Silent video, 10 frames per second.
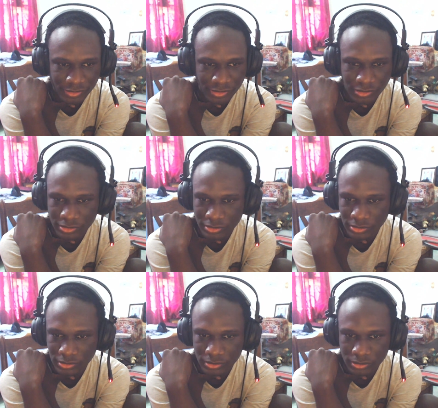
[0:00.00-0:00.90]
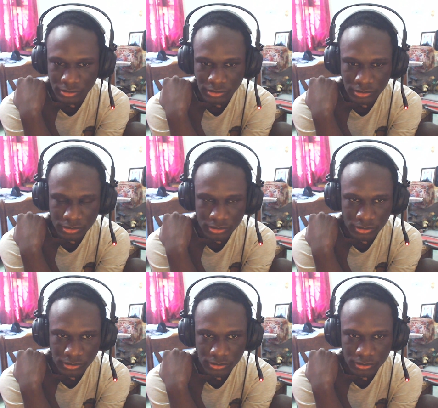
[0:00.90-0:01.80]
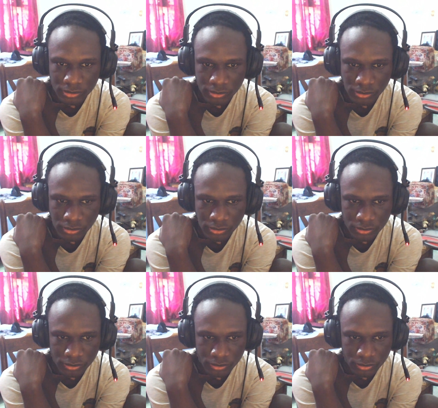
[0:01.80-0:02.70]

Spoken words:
[no speech]